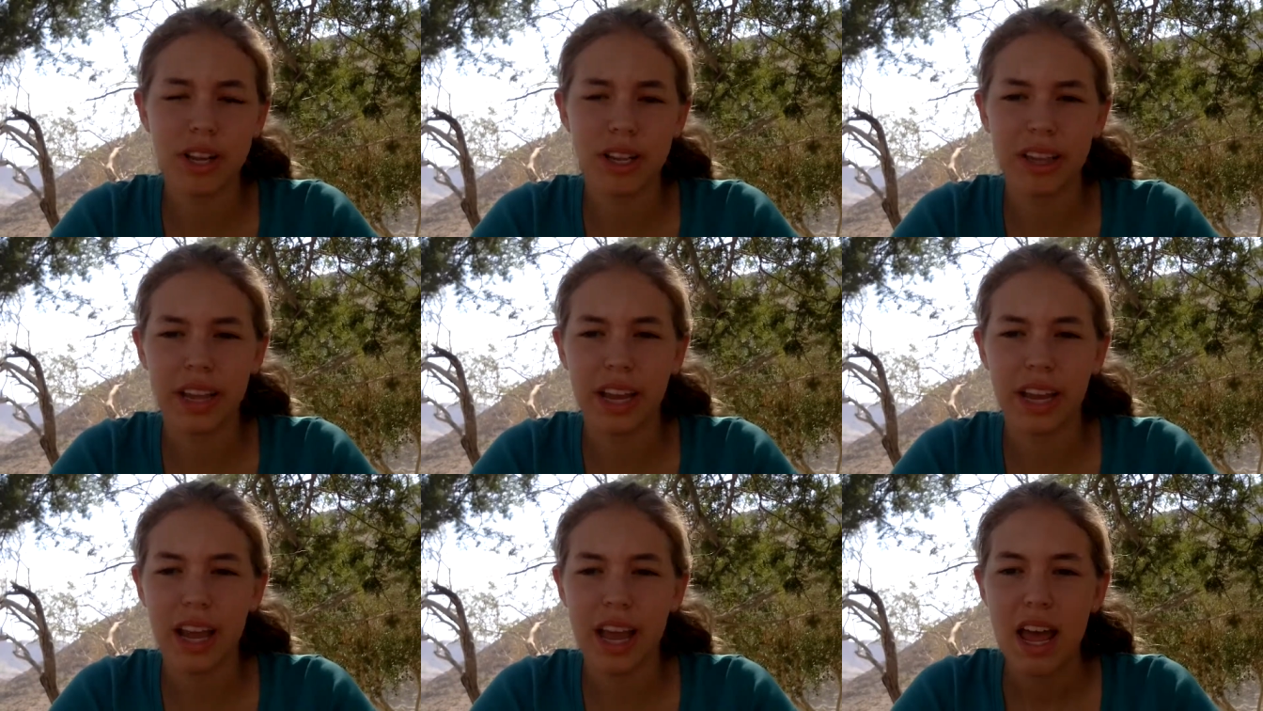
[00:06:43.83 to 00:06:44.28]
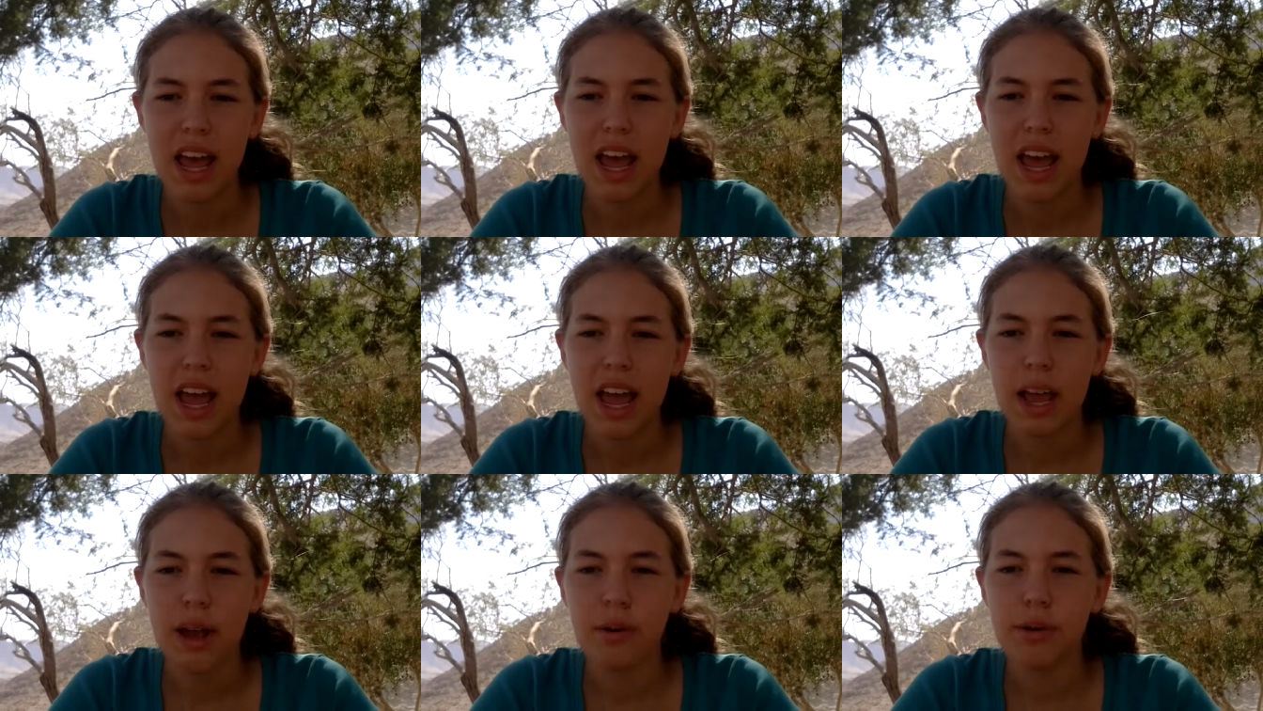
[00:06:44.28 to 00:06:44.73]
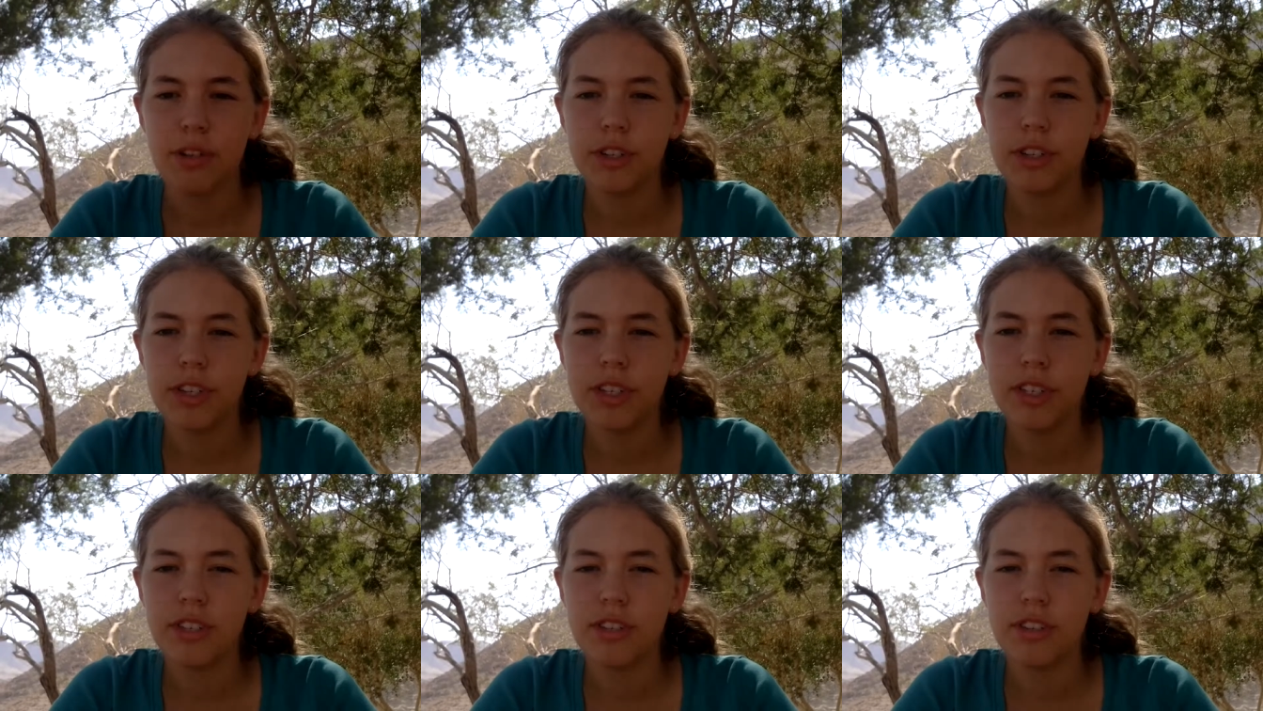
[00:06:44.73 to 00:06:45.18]
and, like, it was
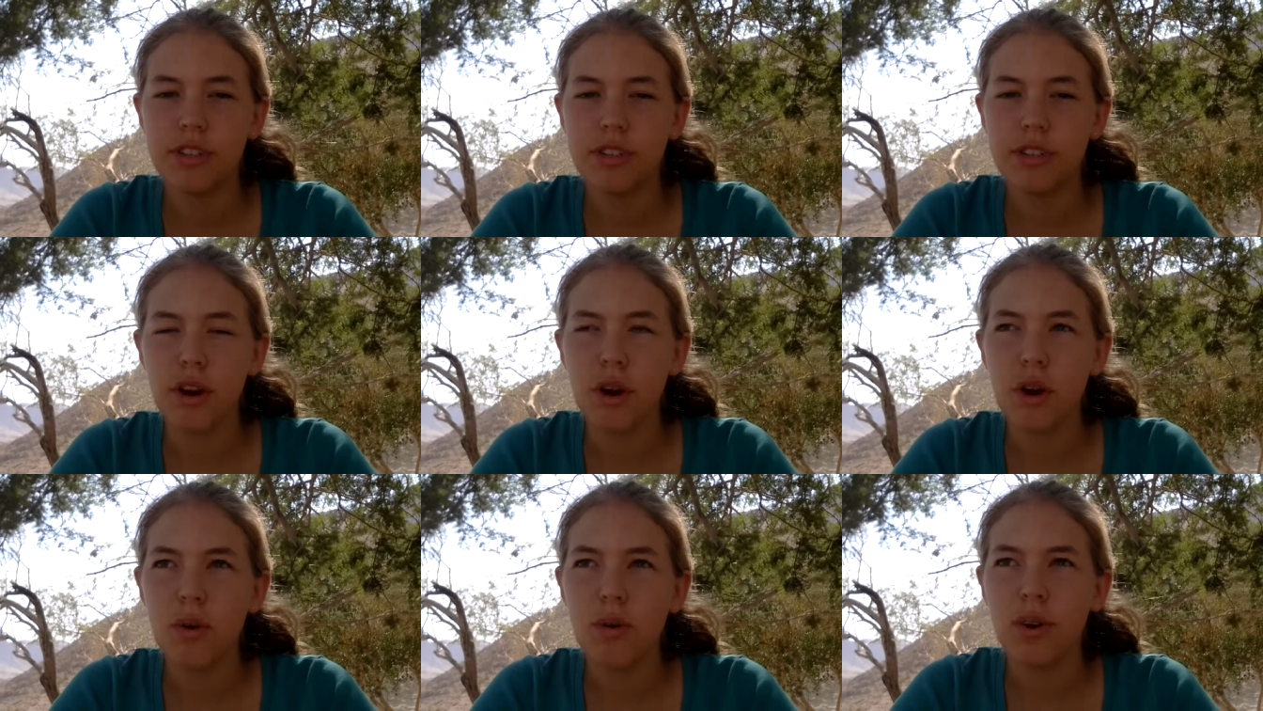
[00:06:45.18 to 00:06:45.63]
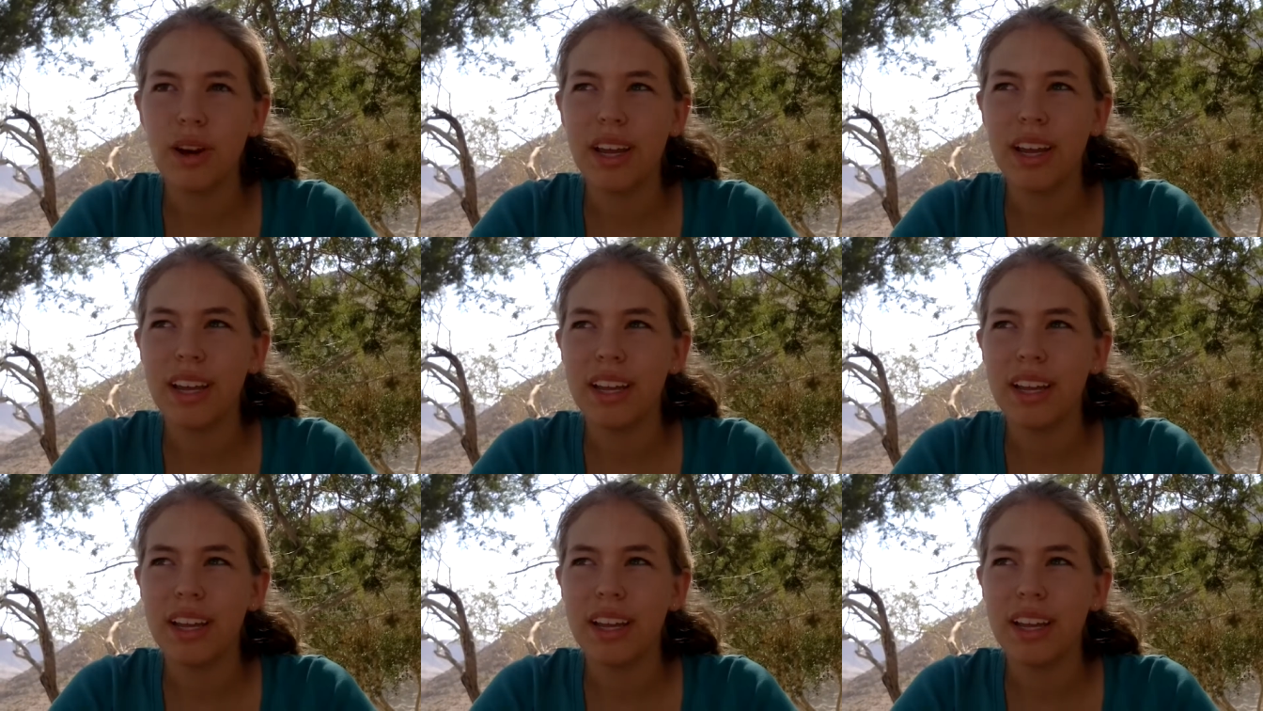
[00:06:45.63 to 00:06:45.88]
just so,